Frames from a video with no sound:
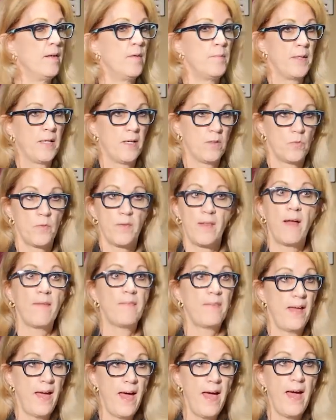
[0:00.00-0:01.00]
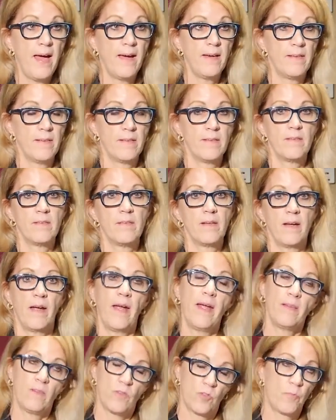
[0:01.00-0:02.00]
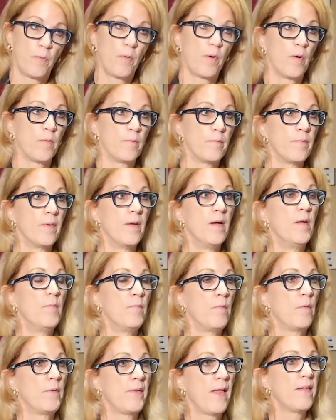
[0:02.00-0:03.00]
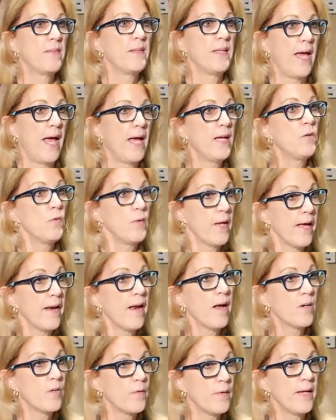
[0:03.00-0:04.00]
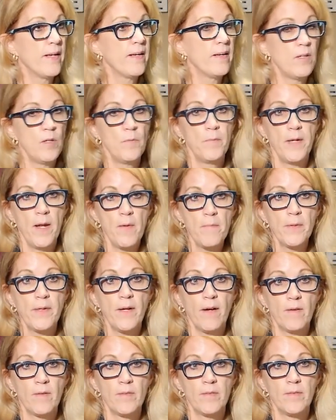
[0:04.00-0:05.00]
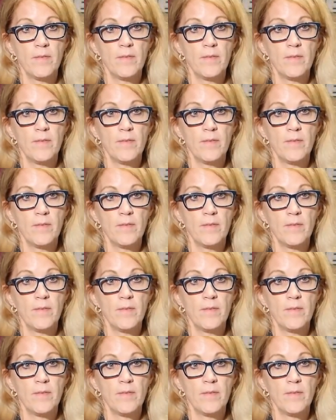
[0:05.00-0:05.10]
Because without the egg and sperm, but without the egg, you cannot create a human embryo.